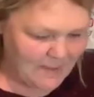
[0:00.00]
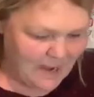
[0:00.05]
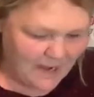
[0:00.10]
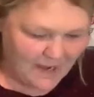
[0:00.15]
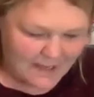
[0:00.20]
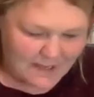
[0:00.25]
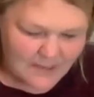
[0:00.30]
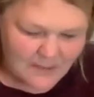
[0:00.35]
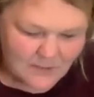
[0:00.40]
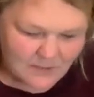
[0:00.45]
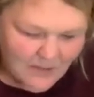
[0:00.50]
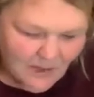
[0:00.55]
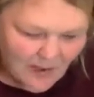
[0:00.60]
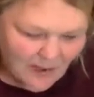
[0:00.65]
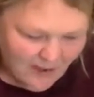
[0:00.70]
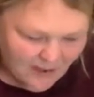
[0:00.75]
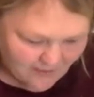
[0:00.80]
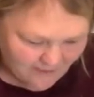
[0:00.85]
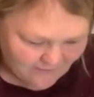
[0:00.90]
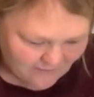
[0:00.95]
not gonna use
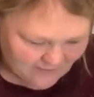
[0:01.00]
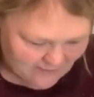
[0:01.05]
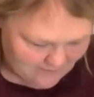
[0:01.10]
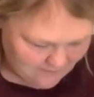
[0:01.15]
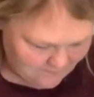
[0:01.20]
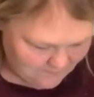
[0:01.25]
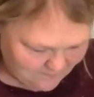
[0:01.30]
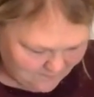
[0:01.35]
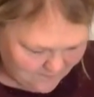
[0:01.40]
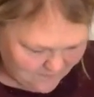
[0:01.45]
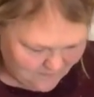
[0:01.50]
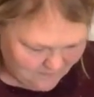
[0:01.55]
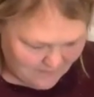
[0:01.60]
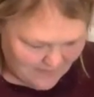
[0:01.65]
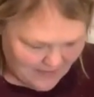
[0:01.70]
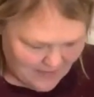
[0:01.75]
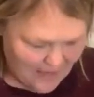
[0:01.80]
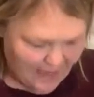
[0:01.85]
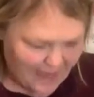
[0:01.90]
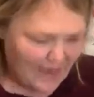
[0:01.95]
all of it.
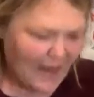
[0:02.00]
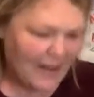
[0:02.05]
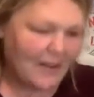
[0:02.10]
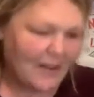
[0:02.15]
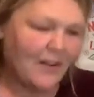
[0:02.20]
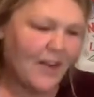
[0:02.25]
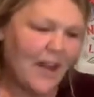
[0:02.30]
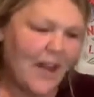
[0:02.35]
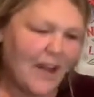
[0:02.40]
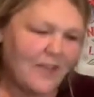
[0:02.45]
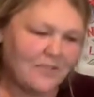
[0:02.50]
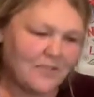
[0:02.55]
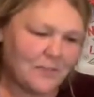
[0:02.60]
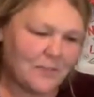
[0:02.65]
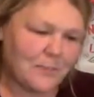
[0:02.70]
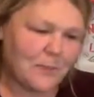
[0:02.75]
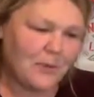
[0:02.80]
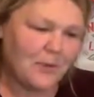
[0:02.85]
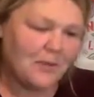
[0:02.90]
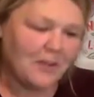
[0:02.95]
And I don't have to
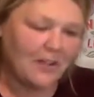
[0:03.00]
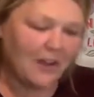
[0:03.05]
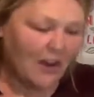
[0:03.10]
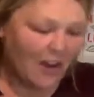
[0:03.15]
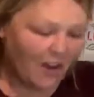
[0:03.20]
pull it